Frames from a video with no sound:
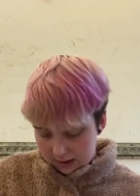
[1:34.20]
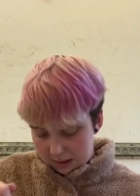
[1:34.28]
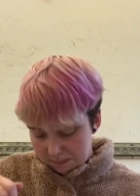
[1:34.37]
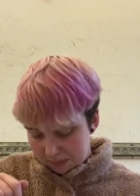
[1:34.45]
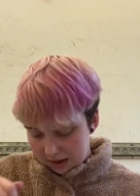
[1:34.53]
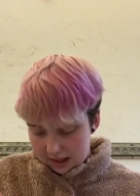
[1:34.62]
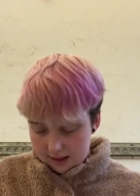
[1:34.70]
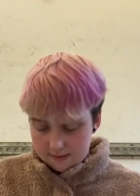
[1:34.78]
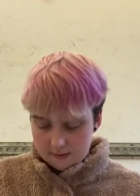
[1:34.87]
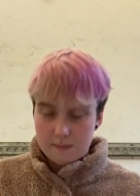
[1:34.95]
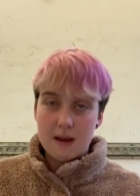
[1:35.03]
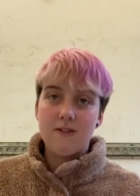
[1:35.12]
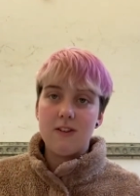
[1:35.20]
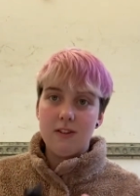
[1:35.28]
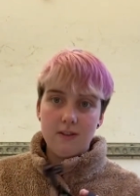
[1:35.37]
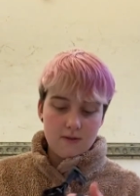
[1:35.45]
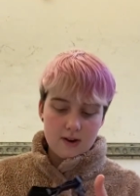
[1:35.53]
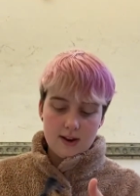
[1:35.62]
in place, especially
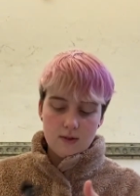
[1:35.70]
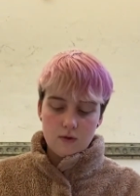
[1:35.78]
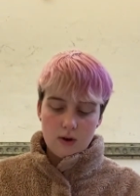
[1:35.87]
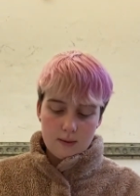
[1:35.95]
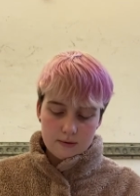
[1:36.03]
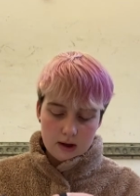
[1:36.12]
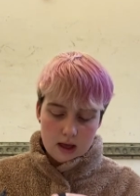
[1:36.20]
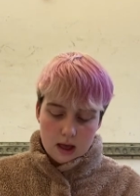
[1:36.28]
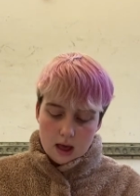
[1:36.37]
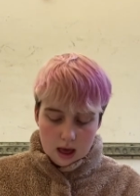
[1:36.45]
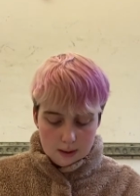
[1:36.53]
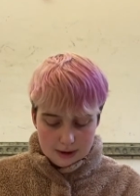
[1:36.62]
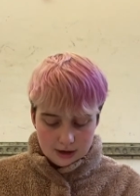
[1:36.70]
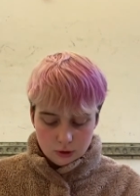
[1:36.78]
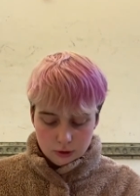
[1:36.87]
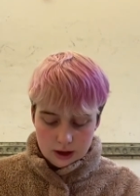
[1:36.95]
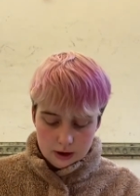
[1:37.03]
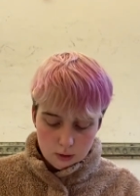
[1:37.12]
these chin straps, and make sure
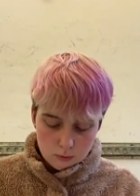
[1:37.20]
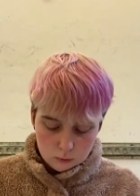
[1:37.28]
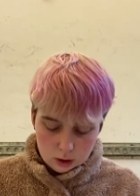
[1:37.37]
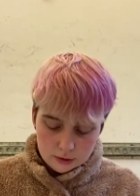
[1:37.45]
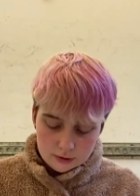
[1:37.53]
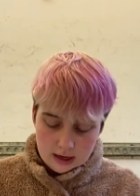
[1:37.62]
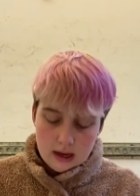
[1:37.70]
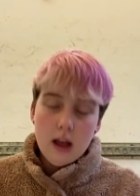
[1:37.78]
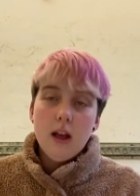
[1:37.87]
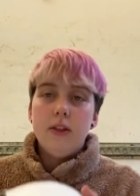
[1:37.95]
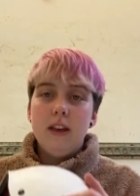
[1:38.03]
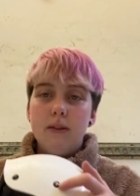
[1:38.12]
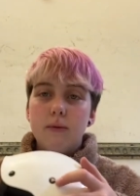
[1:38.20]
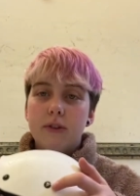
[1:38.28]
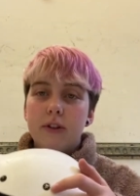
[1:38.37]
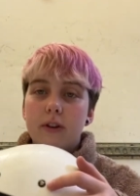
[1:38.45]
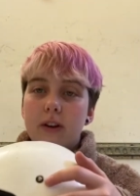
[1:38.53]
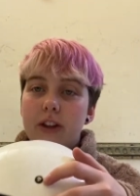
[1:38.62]
they're not rusty. These ones
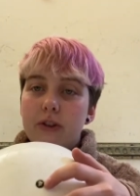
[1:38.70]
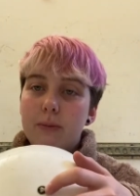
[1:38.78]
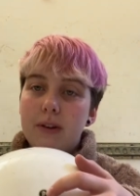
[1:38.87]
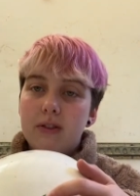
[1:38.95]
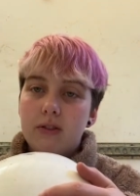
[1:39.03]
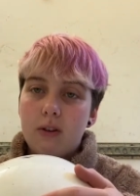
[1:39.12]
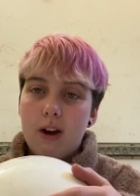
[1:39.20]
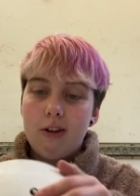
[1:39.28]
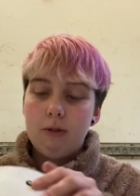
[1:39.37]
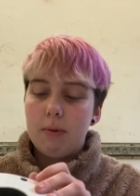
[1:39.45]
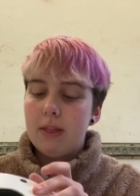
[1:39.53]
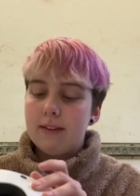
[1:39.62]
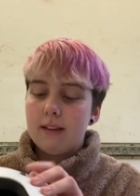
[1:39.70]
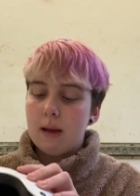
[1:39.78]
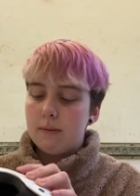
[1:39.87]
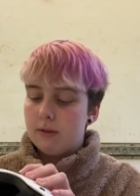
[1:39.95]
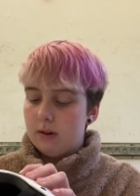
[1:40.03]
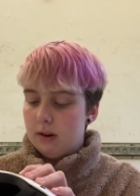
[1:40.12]
are a little bit scratched, but that's
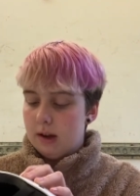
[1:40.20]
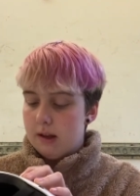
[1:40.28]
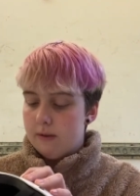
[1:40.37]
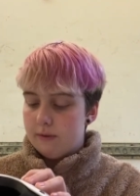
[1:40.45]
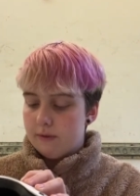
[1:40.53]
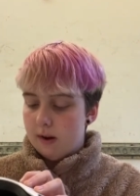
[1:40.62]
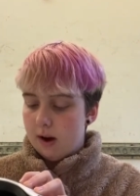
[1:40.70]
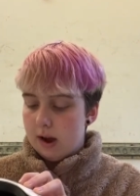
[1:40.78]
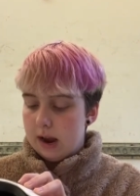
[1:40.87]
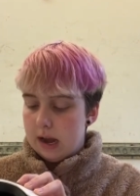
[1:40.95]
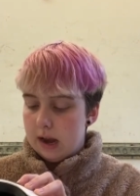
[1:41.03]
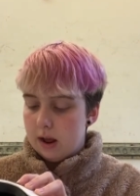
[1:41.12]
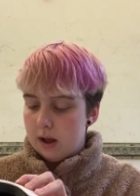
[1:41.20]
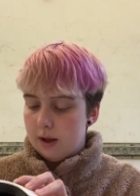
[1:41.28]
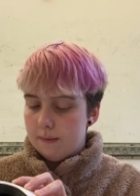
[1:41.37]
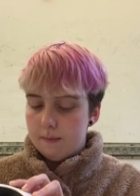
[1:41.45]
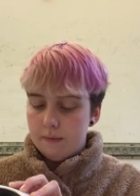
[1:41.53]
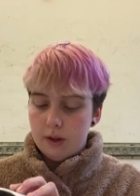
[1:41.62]
absolutely fine,
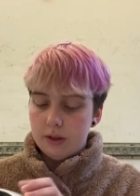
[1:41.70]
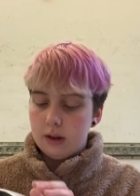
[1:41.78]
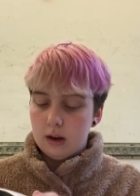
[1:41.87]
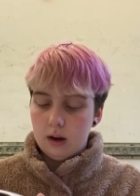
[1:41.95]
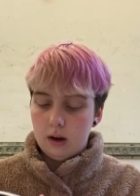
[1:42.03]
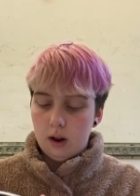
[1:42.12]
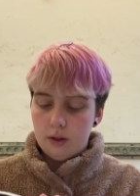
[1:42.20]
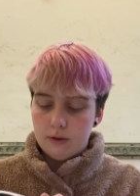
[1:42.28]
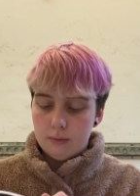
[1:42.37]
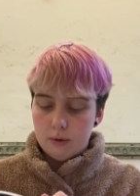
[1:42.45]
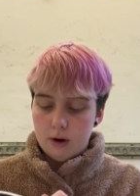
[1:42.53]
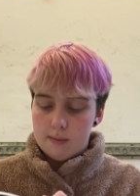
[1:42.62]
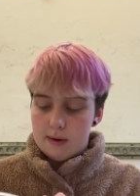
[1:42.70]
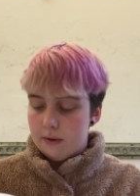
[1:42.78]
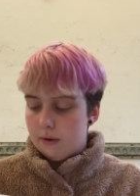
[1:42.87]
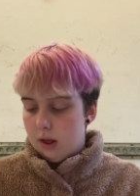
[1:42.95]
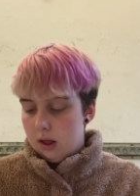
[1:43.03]
um, nothing to worry about.